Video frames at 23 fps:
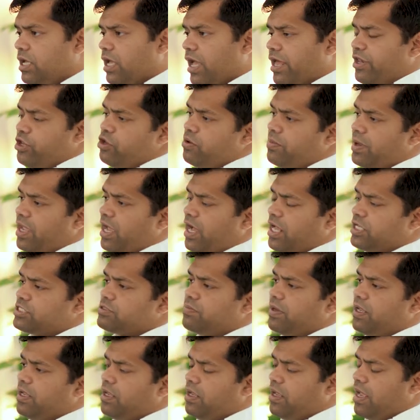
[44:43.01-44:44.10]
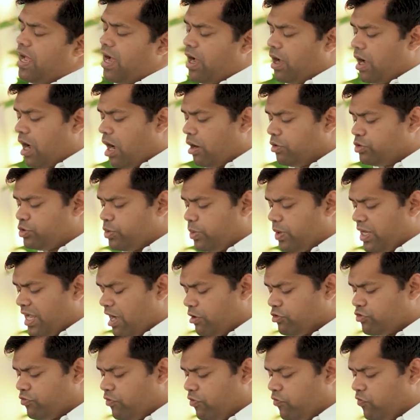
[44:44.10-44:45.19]
And you may ask me, how, how do we
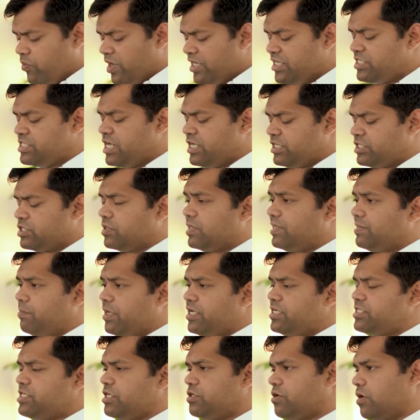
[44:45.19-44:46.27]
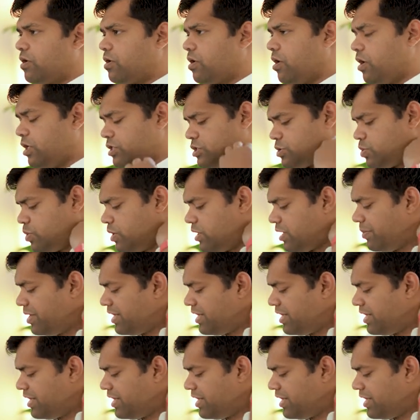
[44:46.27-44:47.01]
how do we meditate meditate on God's word?